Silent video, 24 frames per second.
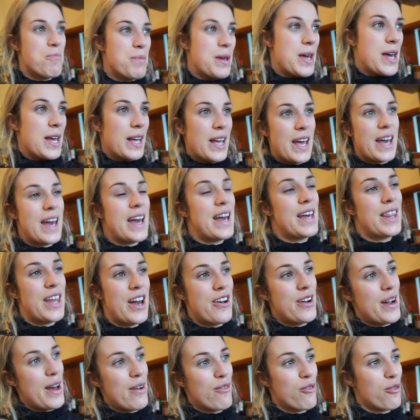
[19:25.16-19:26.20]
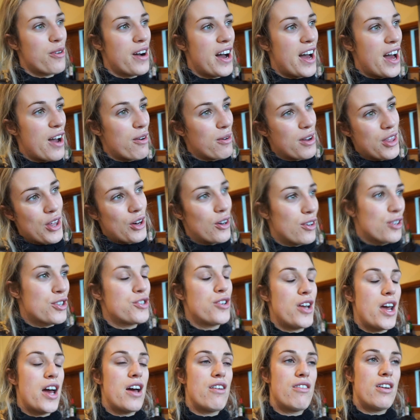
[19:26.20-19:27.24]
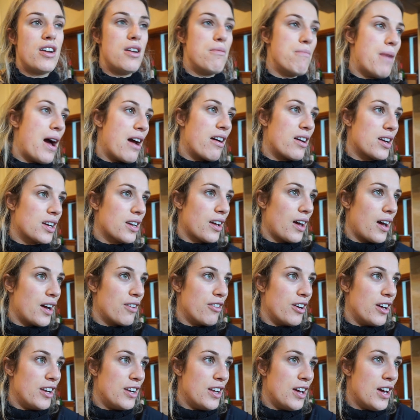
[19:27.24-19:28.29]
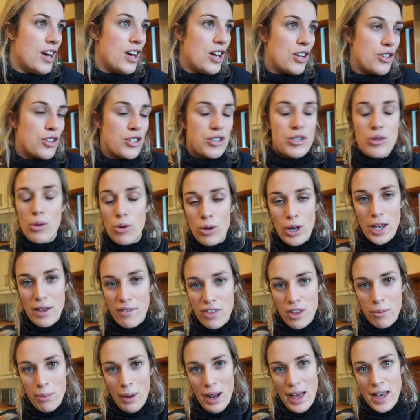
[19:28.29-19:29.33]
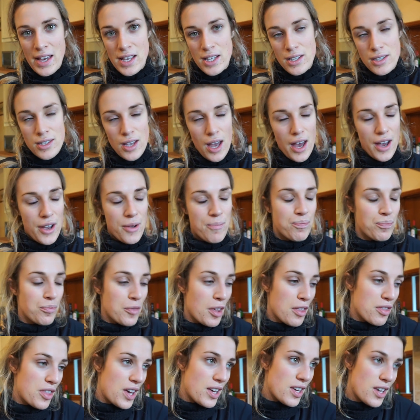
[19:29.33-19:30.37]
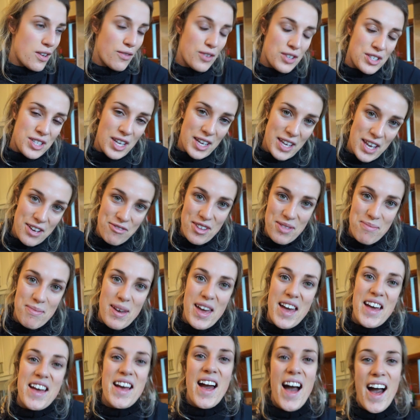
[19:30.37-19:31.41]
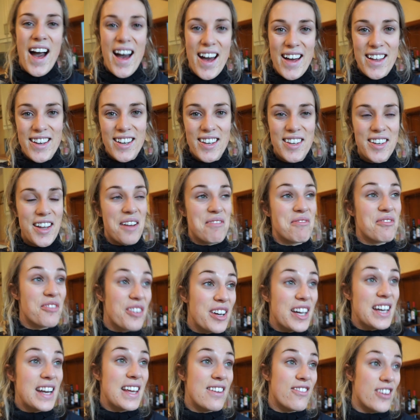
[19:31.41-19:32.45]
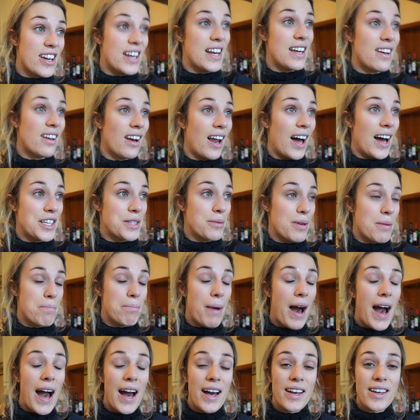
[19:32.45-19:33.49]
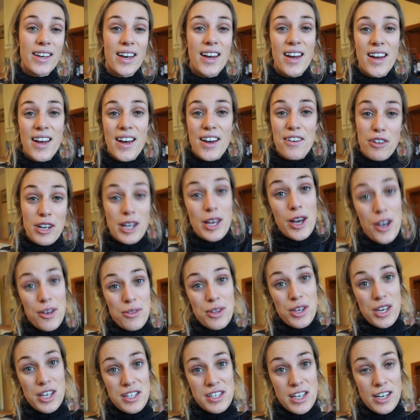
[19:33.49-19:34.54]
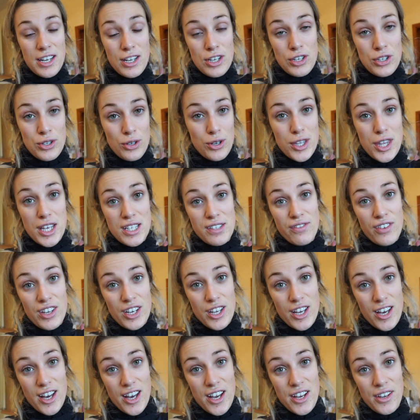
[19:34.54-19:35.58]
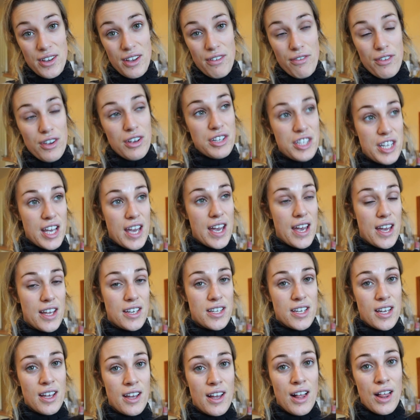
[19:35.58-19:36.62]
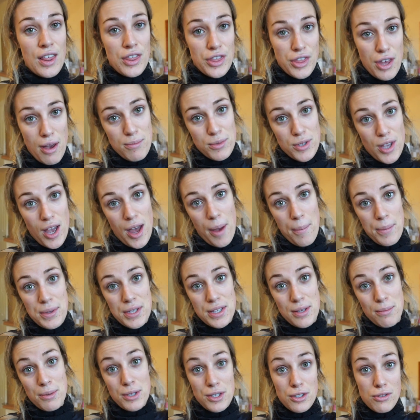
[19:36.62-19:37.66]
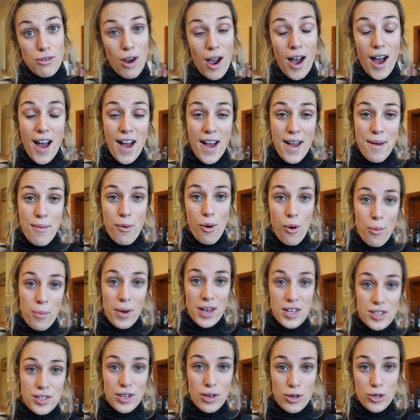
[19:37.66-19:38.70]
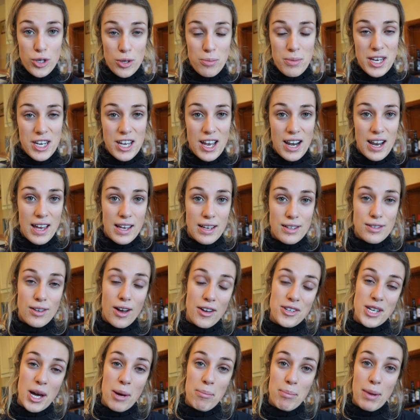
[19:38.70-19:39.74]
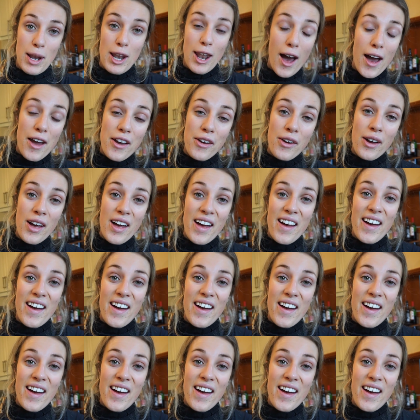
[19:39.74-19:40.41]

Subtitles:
being here, there and everywhere with Austria and America and just all over the place. So thank you for sticking with me, and I'm really, really glad to be back. Really hope that you did enjoy this video. If you did, thumbs up, subscribe. All my social media links are down below,